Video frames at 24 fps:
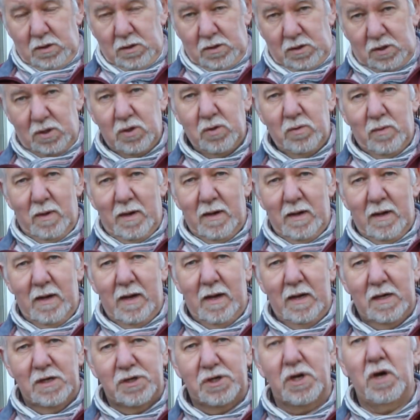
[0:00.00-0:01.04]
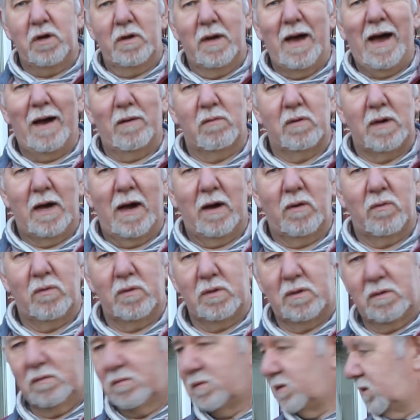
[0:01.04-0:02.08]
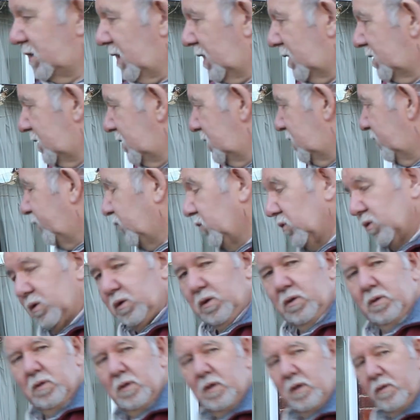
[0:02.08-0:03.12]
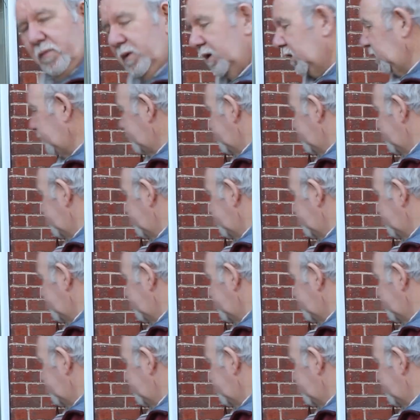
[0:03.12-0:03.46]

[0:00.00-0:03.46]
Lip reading: to show you how I did the board. Here we are,